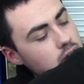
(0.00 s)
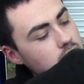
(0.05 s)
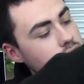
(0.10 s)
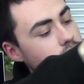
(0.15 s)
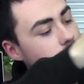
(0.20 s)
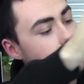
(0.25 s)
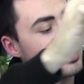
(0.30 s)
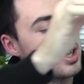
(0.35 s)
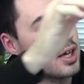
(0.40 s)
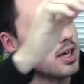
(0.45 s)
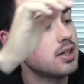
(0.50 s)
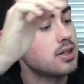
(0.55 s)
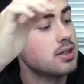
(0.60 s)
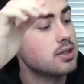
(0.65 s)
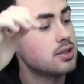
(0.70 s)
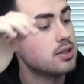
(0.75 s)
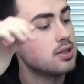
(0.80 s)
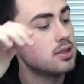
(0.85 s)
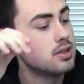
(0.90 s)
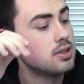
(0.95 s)
the O-ring there.
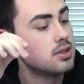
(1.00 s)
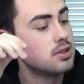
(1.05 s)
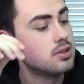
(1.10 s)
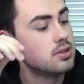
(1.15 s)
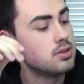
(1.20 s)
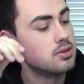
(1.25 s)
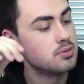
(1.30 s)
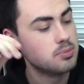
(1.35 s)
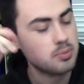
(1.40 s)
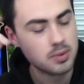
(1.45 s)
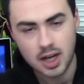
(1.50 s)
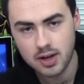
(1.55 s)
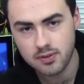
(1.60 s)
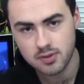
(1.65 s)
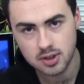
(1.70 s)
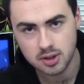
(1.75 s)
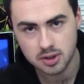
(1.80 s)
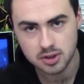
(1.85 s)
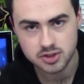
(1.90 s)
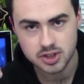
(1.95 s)
We
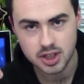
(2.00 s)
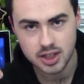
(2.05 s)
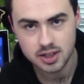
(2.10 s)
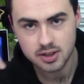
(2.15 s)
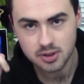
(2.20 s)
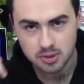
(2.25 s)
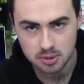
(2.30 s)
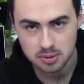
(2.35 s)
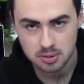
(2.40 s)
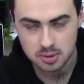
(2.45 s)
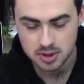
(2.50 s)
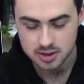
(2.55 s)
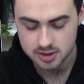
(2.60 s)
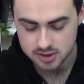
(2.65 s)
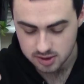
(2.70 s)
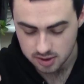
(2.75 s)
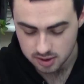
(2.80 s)
haven't lost it, all is